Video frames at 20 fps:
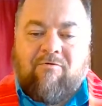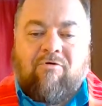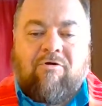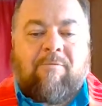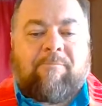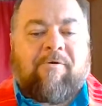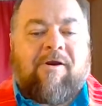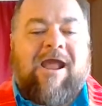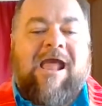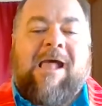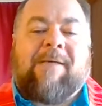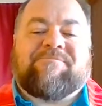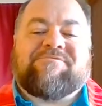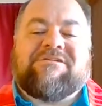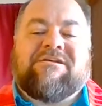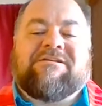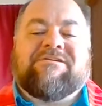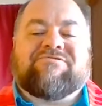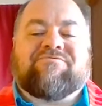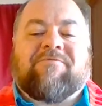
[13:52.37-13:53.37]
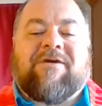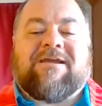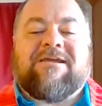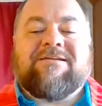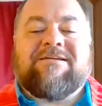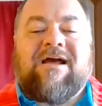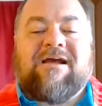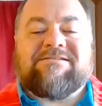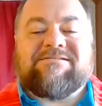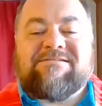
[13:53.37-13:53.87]
Or perhaps it is
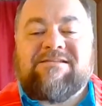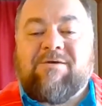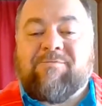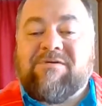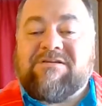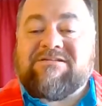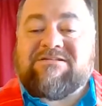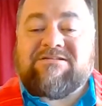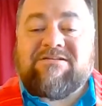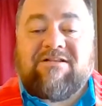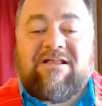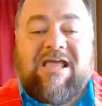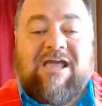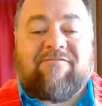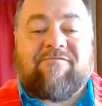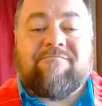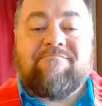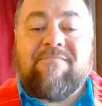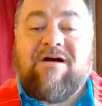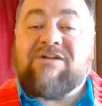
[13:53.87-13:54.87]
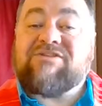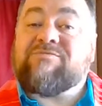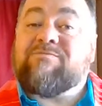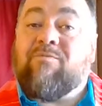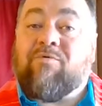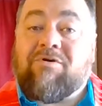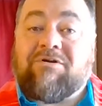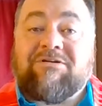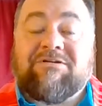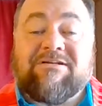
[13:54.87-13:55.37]
recognizing that we still have much
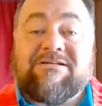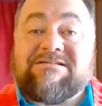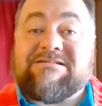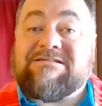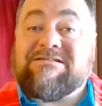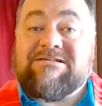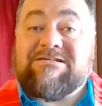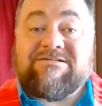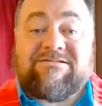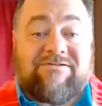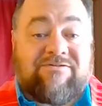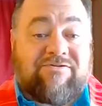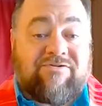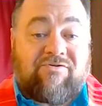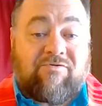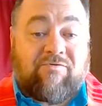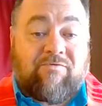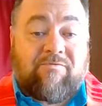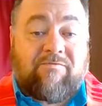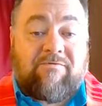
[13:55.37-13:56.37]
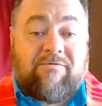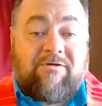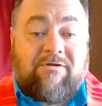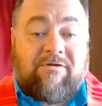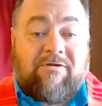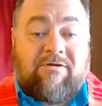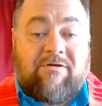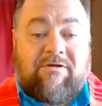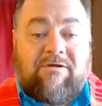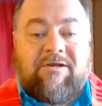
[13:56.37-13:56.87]
more listening to do.
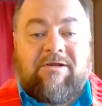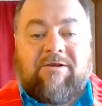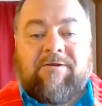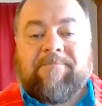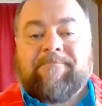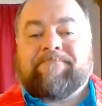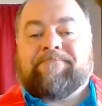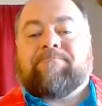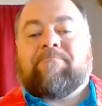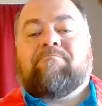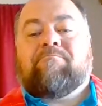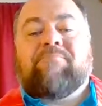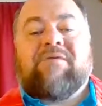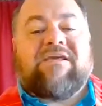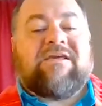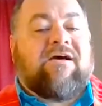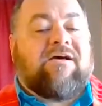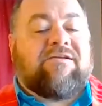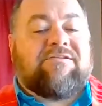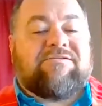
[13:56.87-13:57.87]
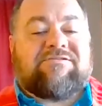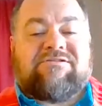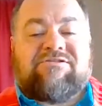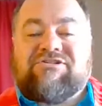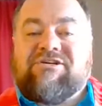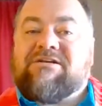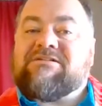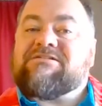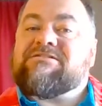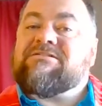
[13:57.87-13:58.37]
Because
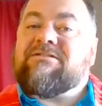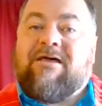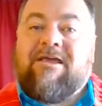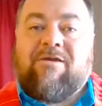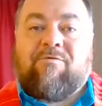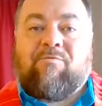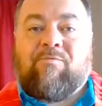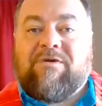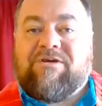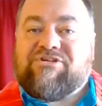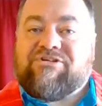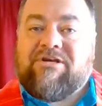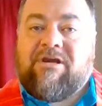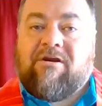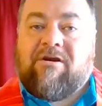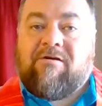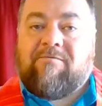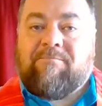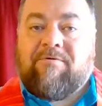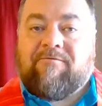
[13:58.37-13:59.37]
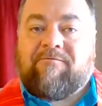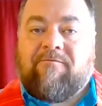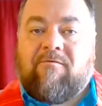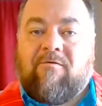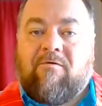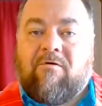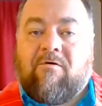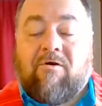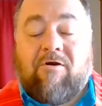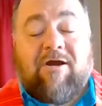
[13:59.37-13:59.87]
just like we shared
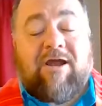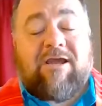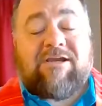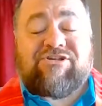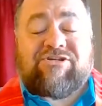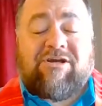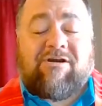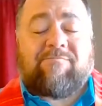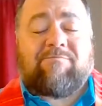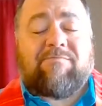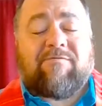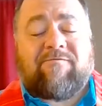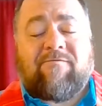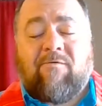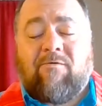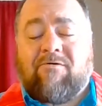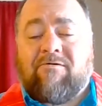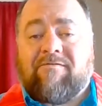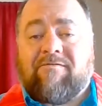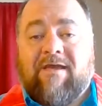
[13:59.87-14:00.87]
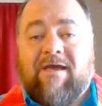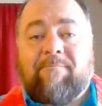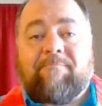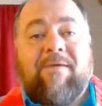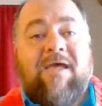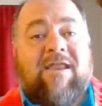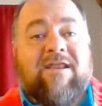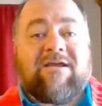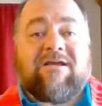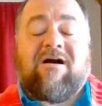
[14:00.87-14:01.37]
before, or I shared before, that
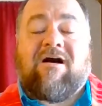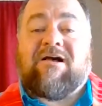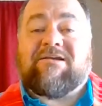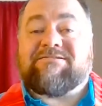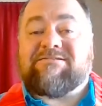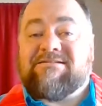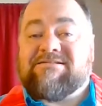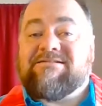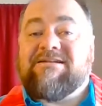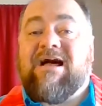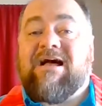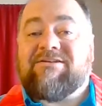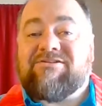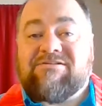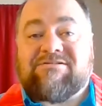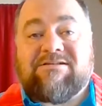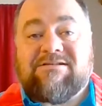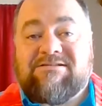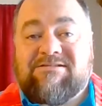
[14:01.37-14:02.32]
Pentecost is not just